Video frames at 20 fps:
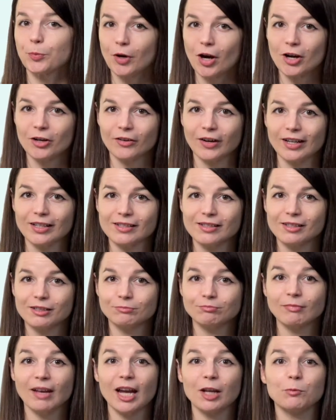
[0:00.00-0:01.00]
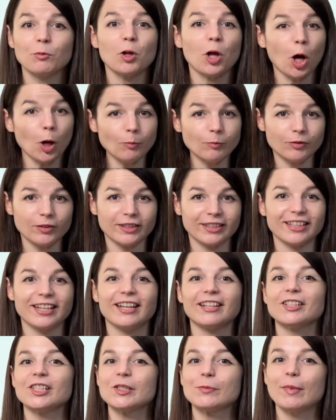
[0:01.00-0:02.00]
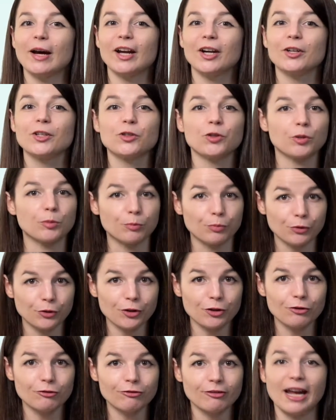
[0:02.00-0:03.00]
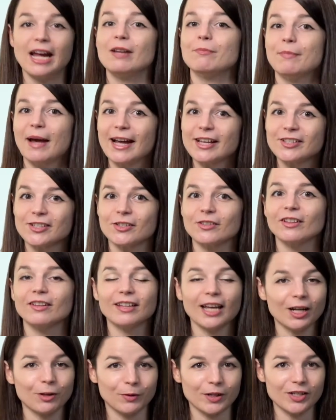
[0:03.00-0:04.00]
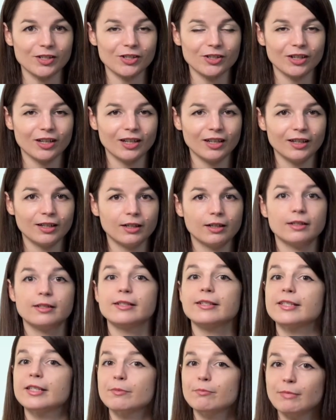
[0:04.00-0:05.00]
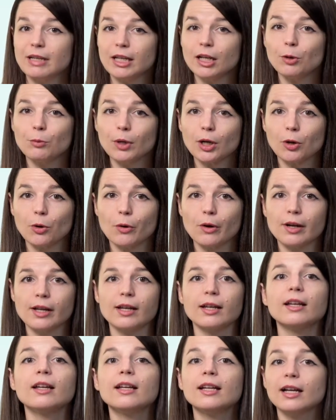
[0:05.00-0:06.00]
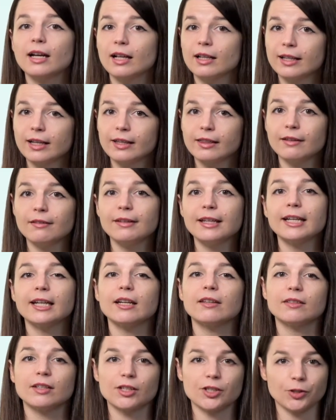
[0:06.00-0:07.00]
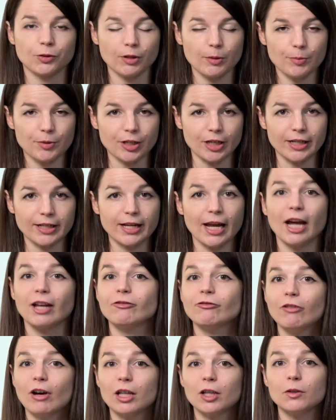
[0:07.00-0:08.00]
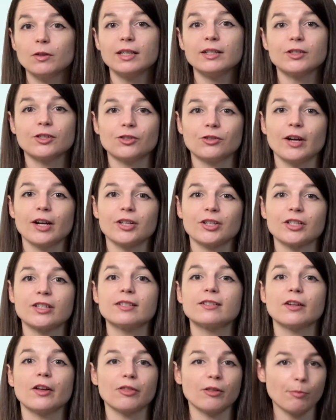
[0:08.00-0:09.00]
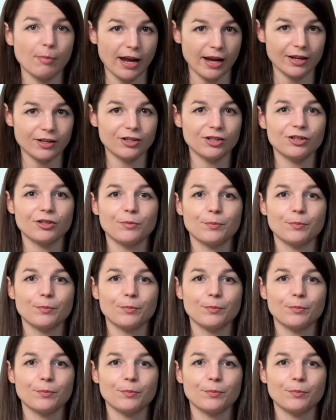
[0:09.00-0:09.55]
progress, and will hopefully get inspired to improve and master the language. To submit a recording, click the link in the description and follow the instructions on the page.